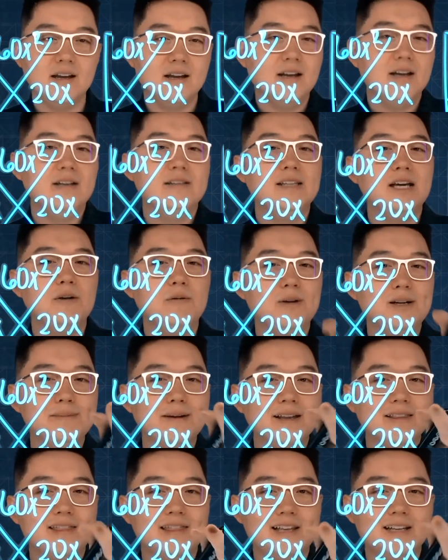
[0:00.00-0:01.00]
Now what
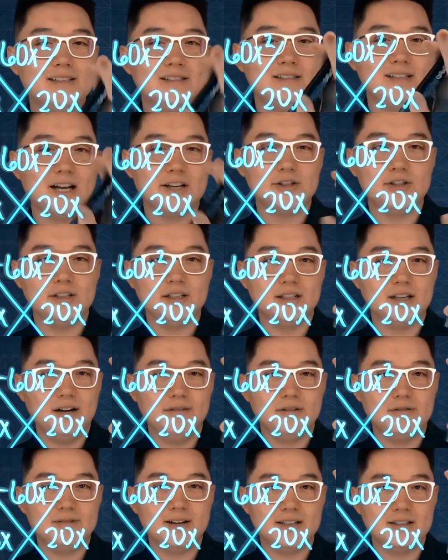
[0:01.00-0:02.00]
about this section of
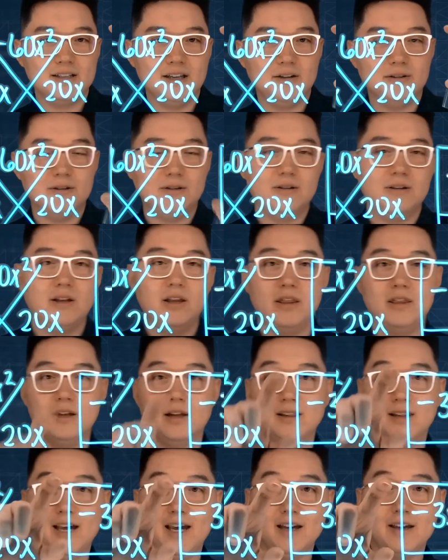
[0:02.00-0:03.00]
the rectangle, the
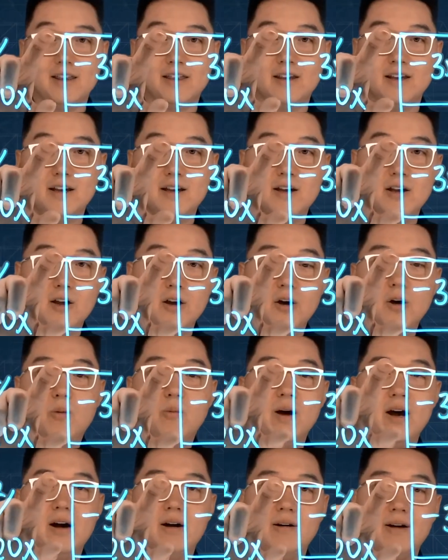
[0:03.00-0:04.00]
length?
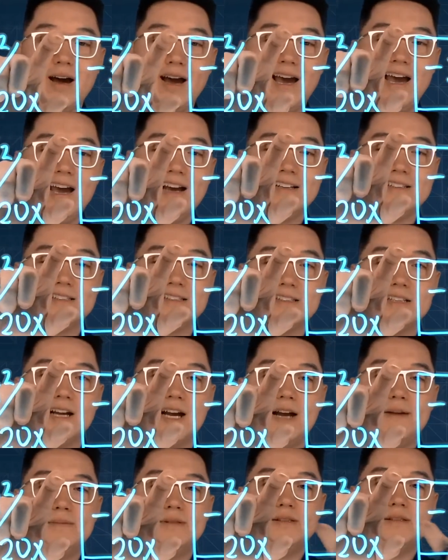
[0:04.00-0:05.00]
Well, x
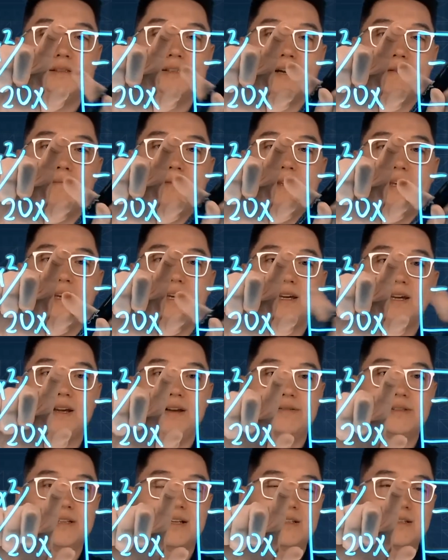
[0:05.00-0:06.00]
times something
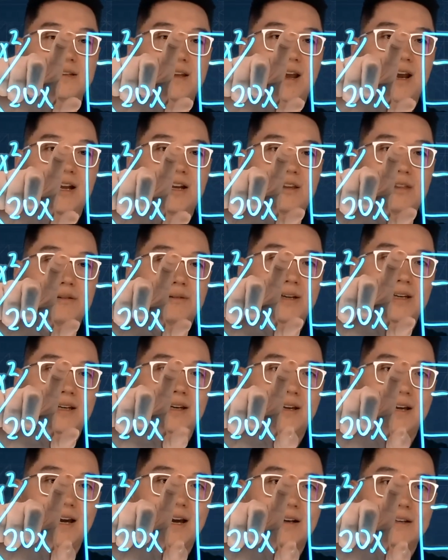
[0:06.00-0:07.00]
gives us negative
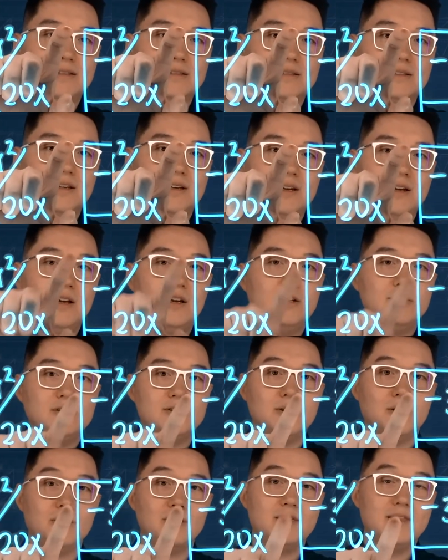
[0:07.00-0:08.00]
3x.
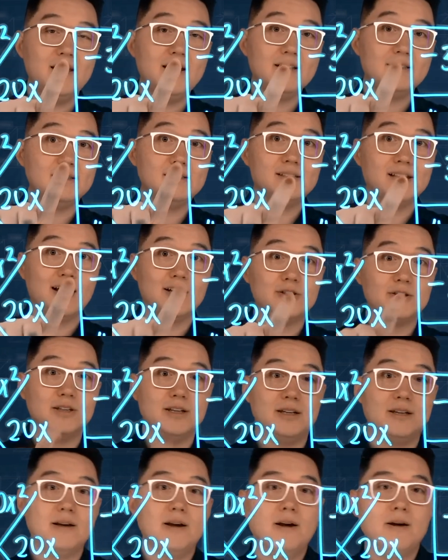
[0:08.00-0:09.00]
So this
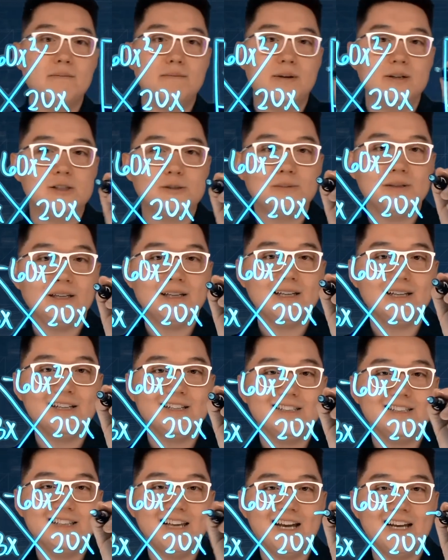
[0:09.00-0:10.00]
section must be
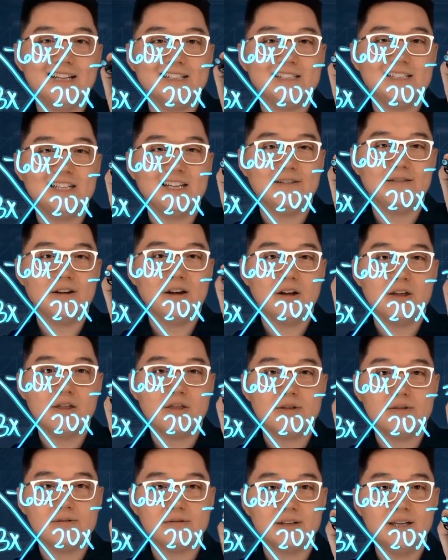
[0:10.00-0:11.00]
negative
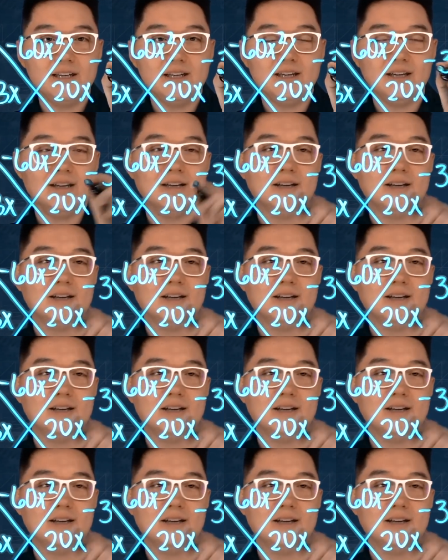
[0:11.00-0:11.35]
3,